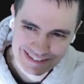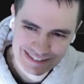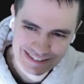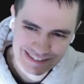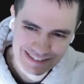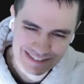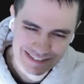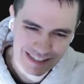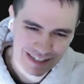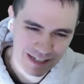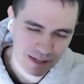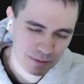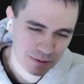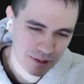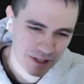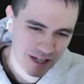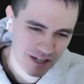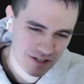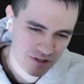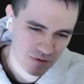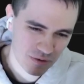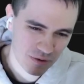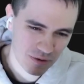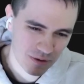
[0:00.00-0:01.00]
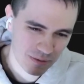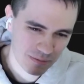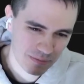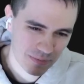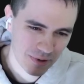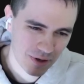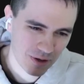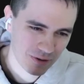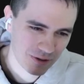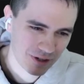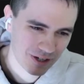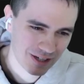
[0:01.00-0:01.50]
Not able to guess root
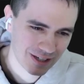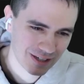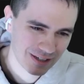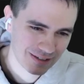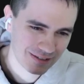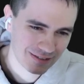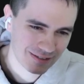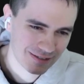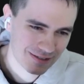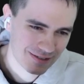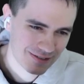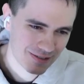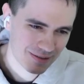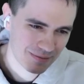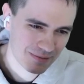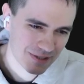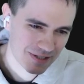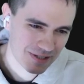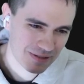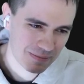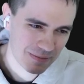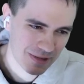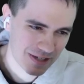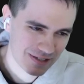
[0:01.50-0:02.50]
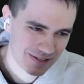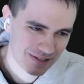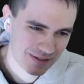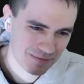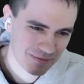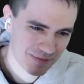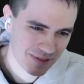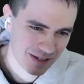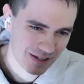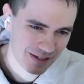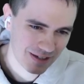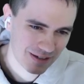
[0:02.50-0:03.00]
component, so I must have messed
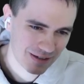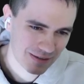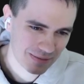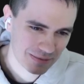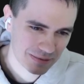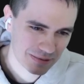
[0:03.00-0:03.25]
something up.